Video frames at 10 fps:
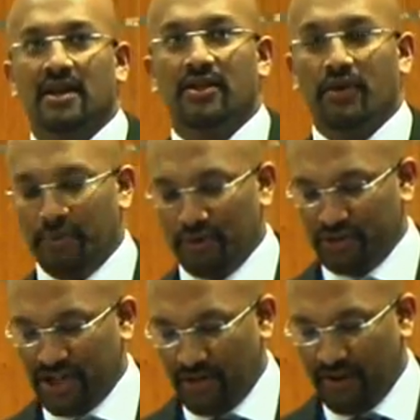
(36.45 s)
The
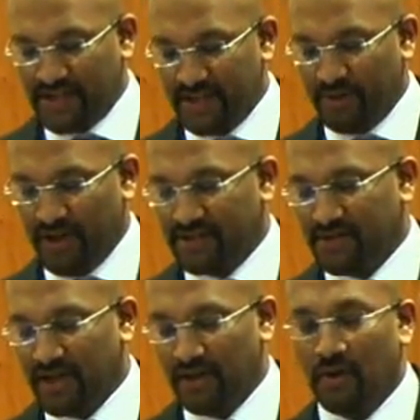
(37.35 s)
report generated by the
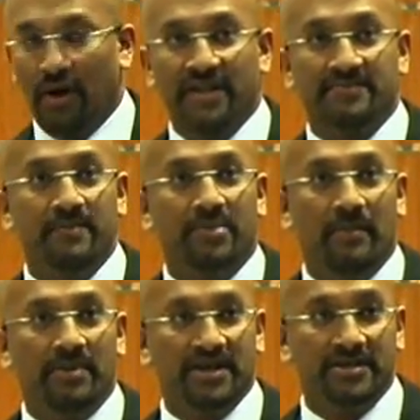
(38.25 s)
Took inquiry has been
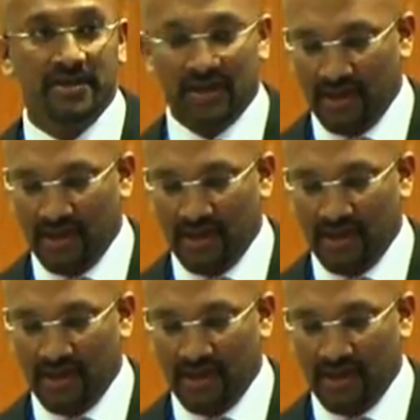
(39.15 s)
published